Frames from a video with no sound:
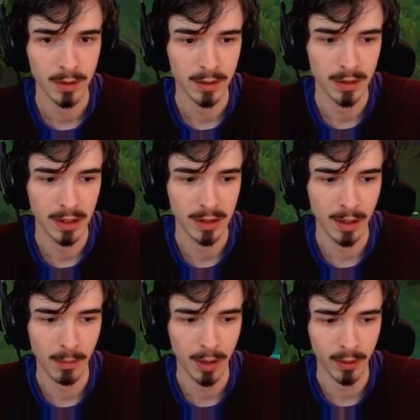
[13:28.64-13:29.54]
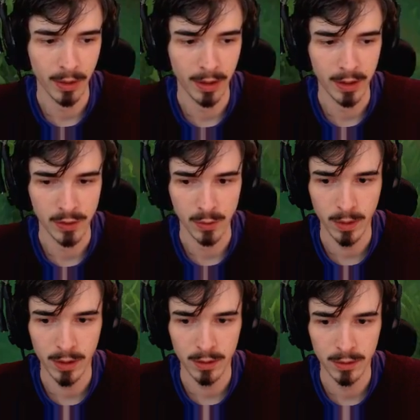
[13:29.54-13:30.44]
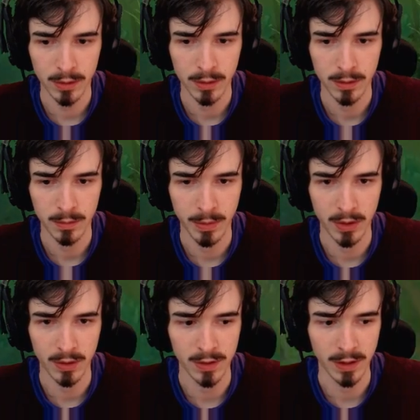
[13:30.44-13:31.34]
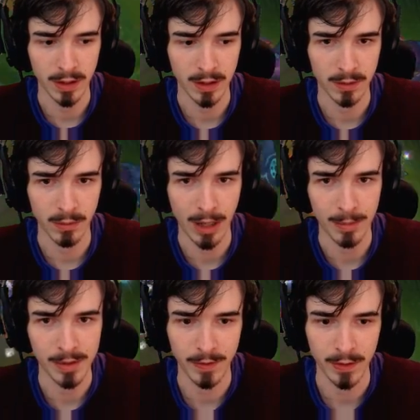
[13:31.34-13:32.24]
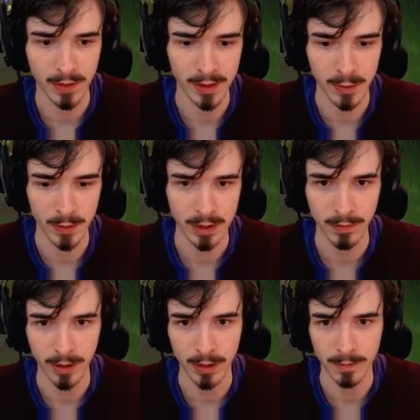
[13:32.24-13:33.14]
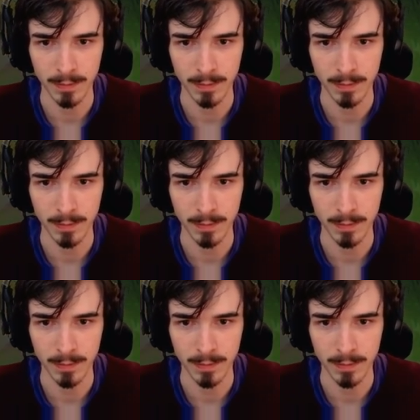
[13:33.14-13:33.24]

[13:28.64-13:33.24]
then that might not end too well. Because like, what happens if it turns into a team fight?